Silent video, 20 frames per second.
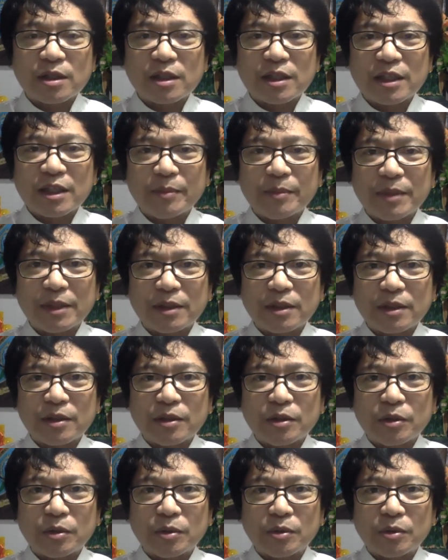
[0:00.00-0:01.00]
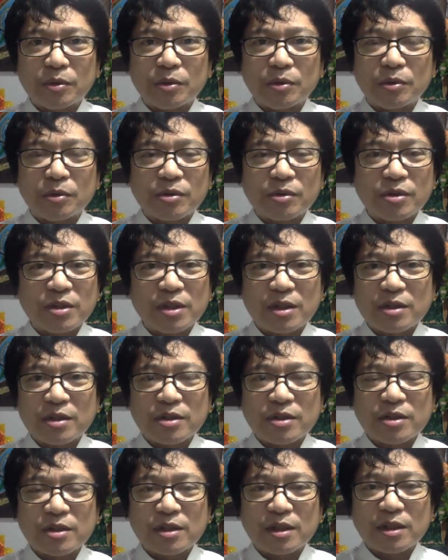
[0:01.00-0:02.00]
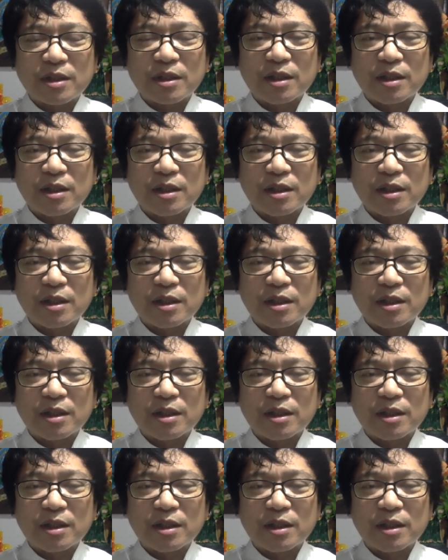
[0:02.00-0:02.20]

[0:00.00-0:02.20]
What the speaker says: limited to just